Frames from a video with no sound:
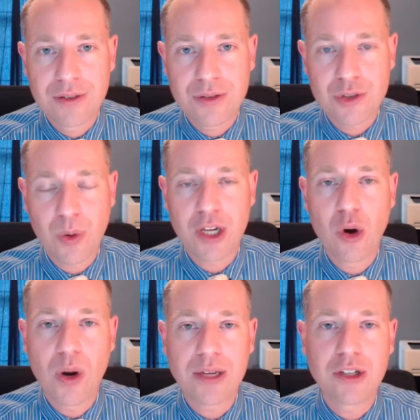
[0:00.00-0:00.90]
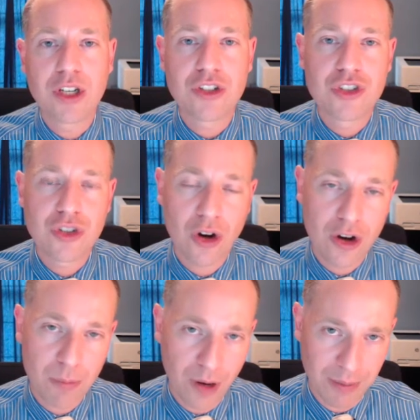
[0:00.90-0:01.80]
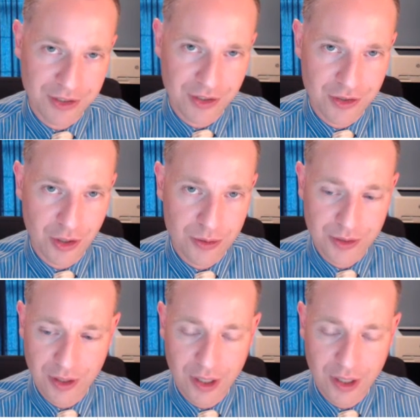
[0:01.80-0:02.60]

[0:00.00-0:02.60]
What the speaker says: So a going concern premise is used.